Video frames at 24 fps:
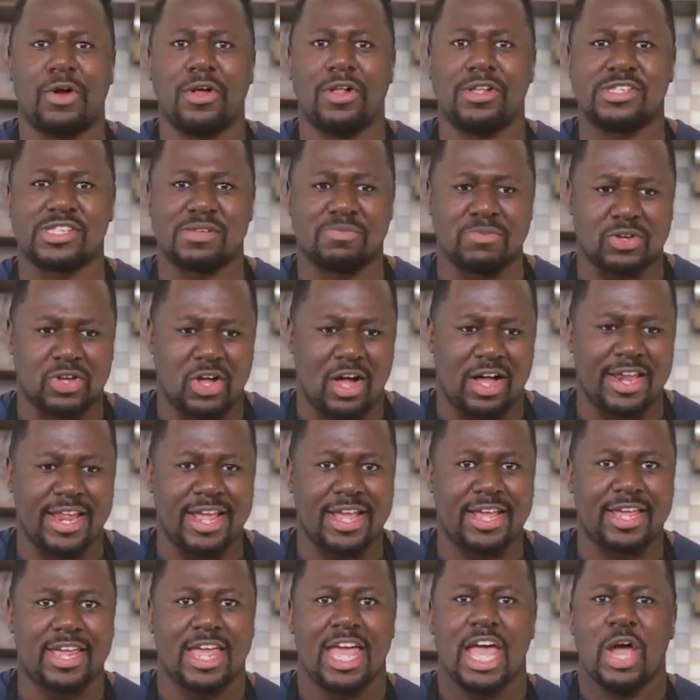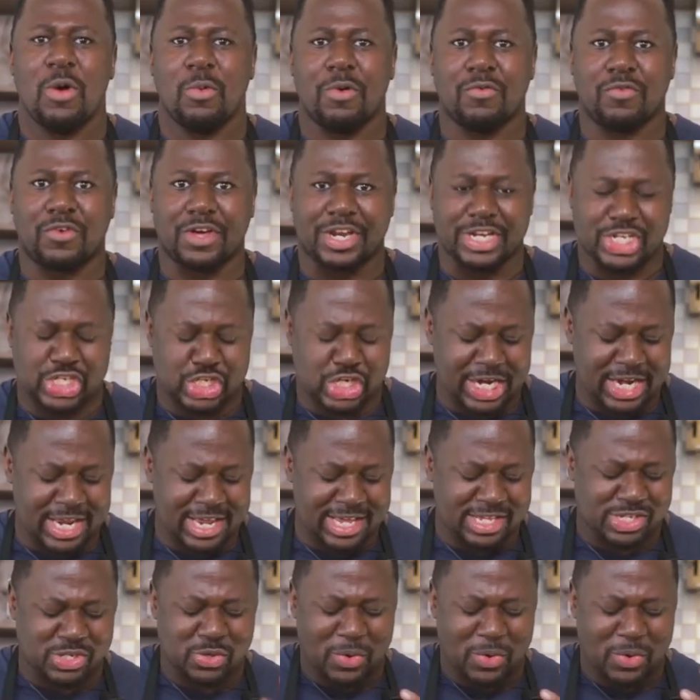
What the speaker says: oil, some garlic, we've got a chili,